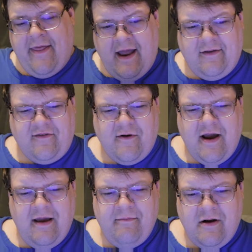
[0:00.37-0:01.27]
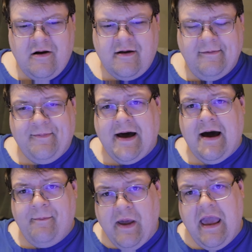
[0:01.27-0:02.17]
that's right. Miracle
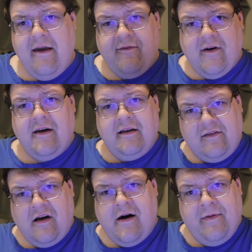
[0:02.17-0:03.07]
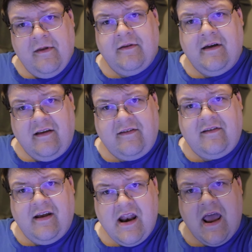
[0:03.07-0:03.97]
Pop Ava is on the
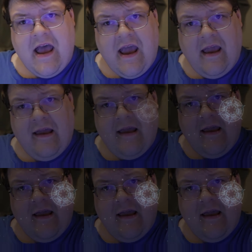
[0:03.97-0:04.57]
list today.